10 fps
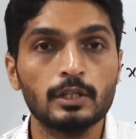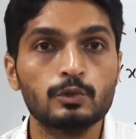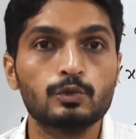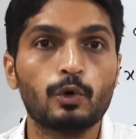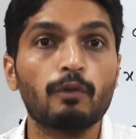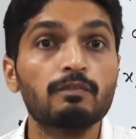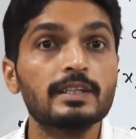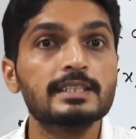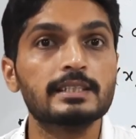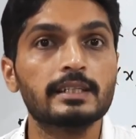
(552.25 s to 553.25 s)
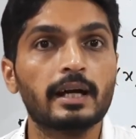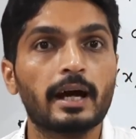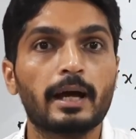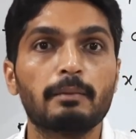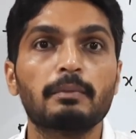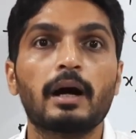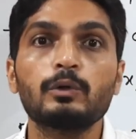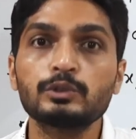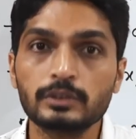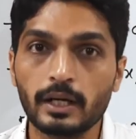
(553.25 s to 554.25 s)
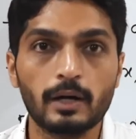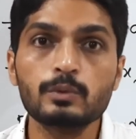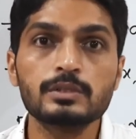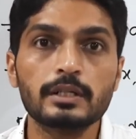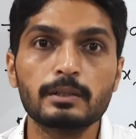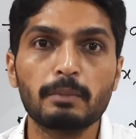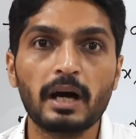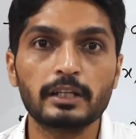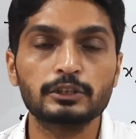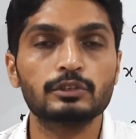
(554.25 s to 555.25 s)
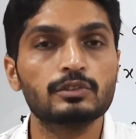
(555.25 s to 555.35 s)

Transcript: So obviously I am outside the Maharashtra.